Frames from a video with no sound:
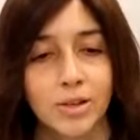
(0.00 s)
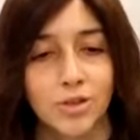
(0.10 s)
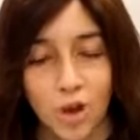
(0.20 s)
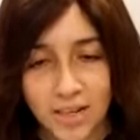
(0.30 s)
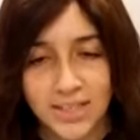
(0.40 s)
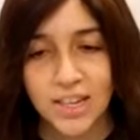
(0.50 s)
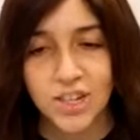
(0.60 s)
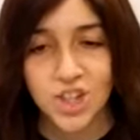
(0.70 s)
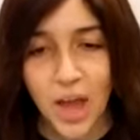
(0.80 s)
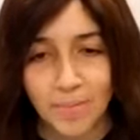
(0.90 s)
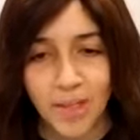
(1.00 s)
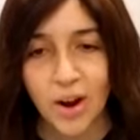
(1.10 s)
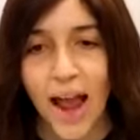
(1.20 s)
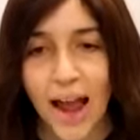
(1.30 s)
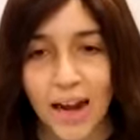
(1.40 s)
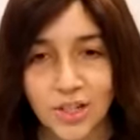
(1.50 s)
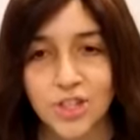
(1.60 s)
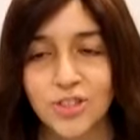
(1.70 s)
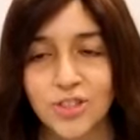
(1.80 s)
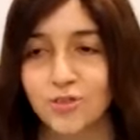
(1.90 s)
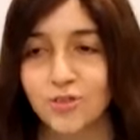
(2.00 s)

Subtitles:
trust Hashem that our actions